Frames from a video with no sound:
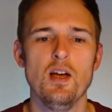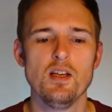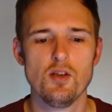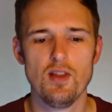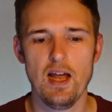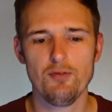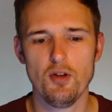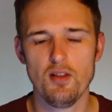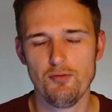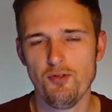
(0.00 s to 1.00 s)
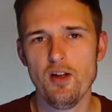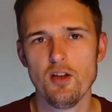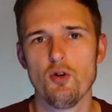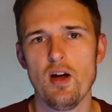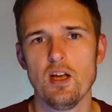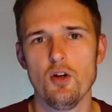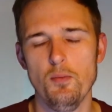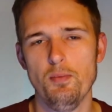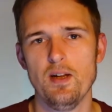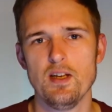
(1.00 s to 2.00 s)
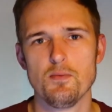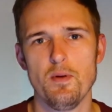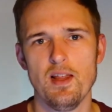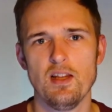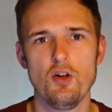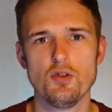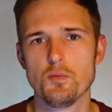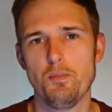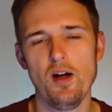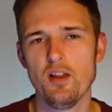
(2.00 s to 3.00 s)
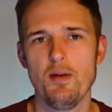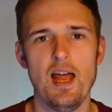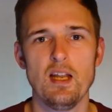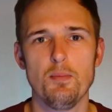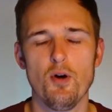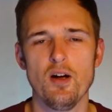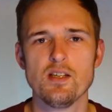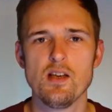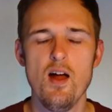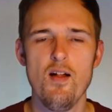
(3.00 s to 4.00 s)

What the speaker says: So they find the great companies, but then they don't just buy them at any price.